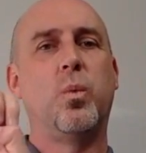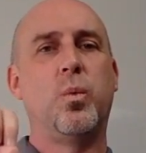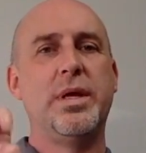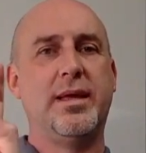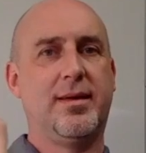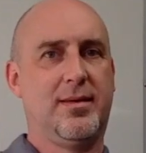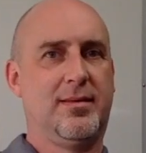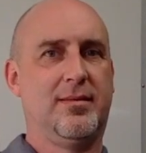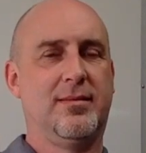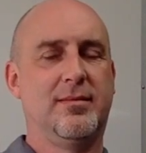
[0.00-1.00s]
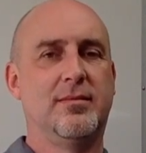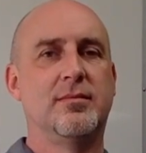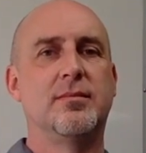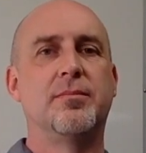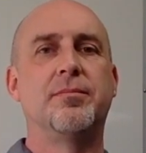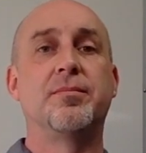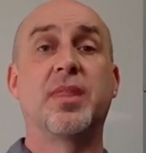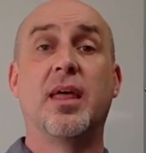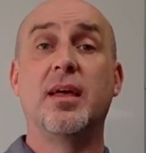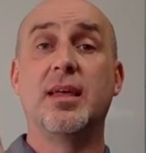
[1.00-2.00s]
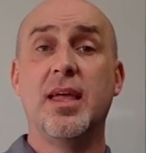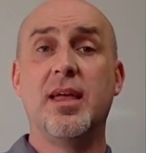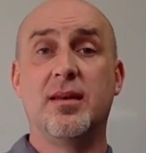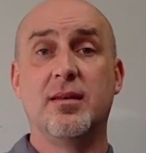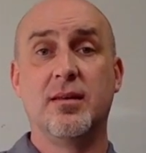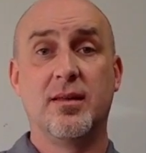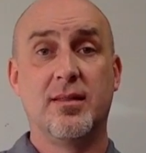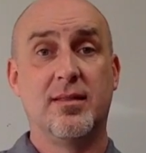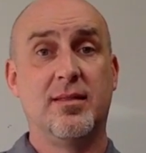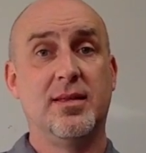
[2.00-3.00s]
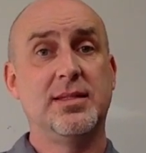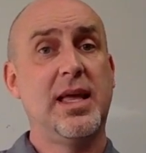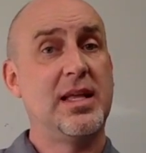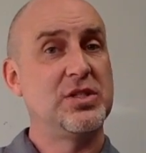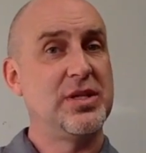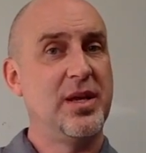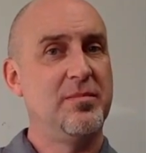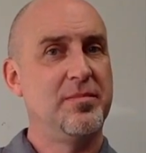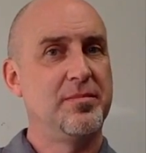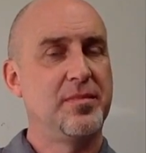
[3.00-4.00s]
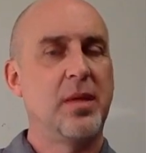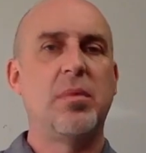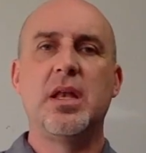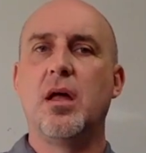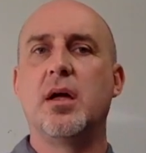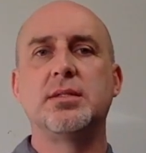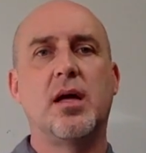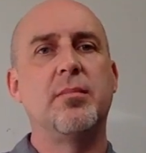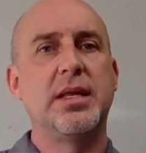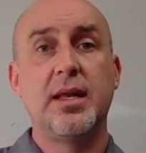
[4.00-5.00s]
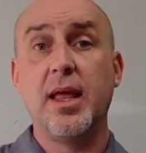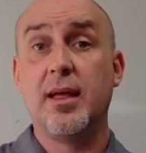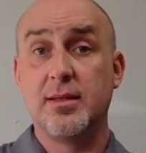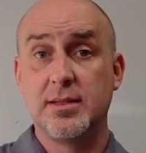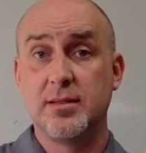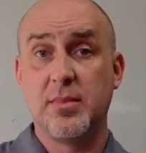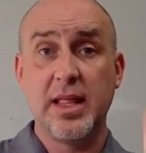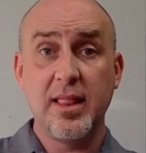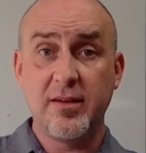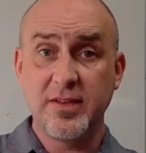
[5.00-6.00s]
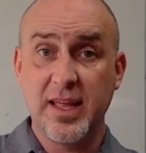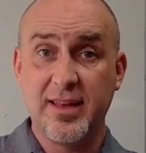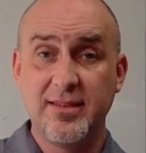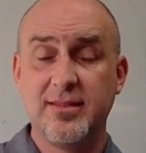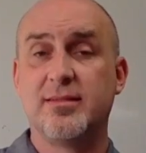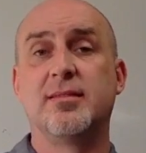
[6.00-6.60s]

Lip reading: Week. Again, this hand shape in my non-dominant hand. This is my left hand.